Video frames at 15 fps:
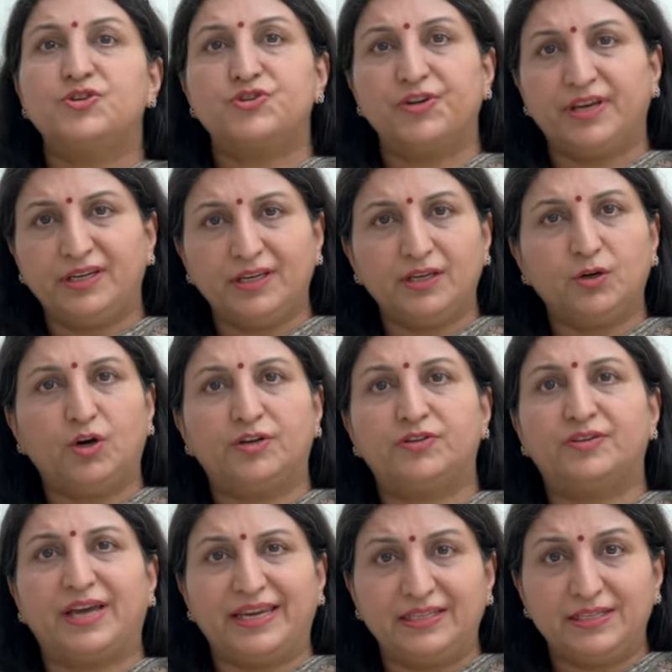training on
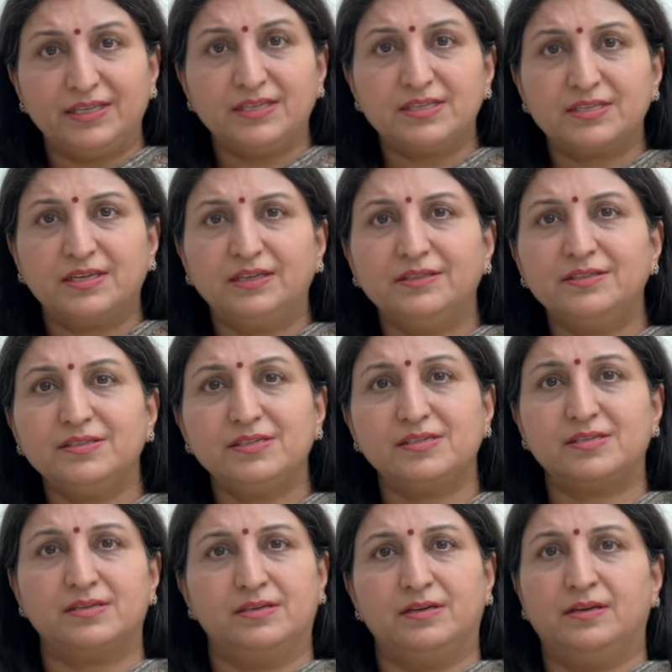writing
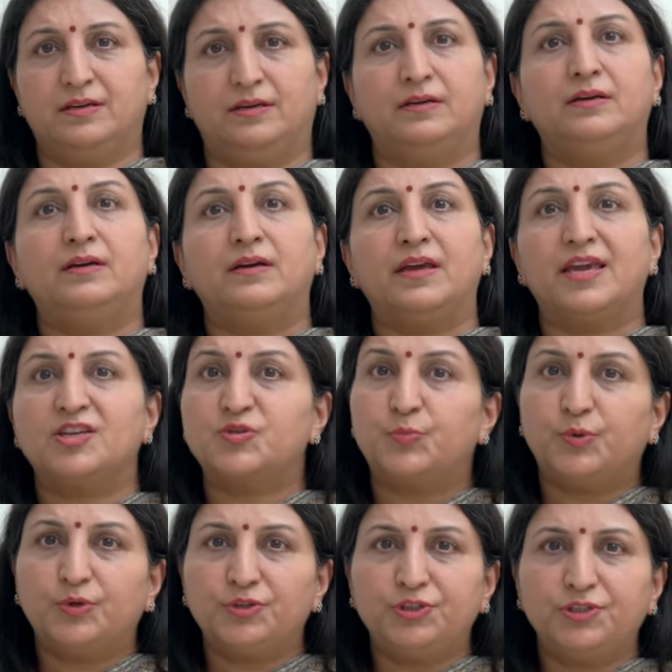skills,
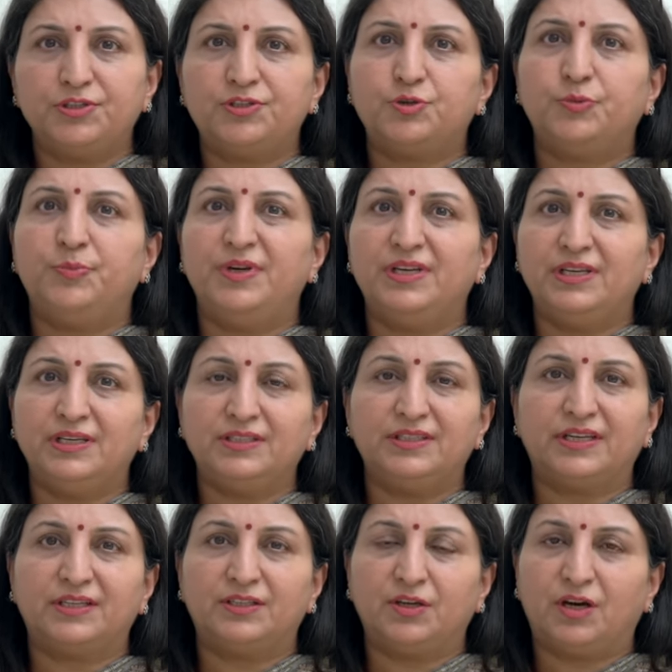exposure to building
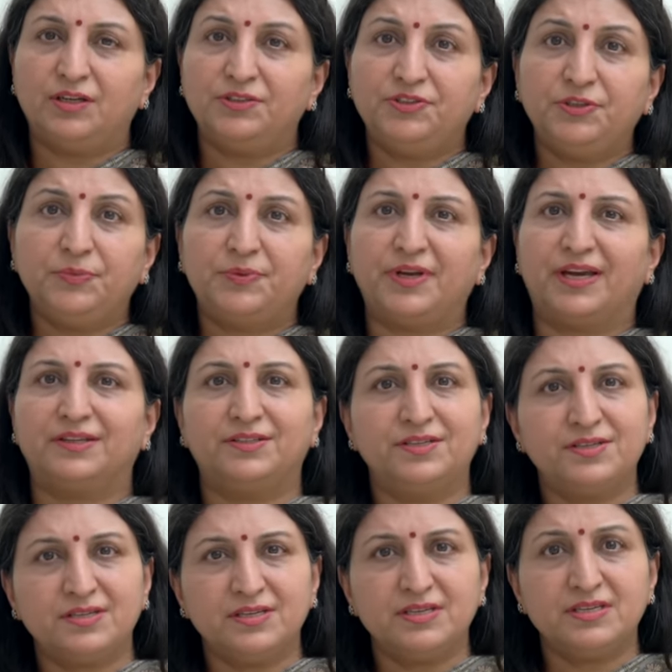technology
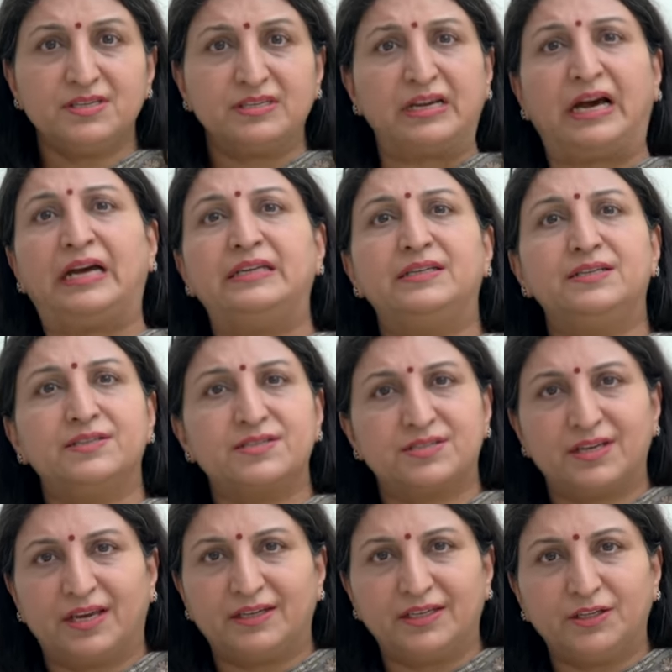practices,
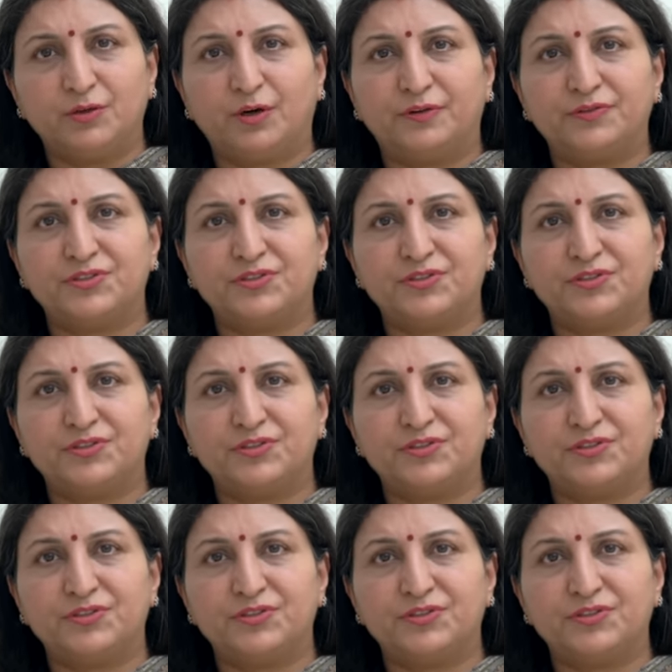understanding of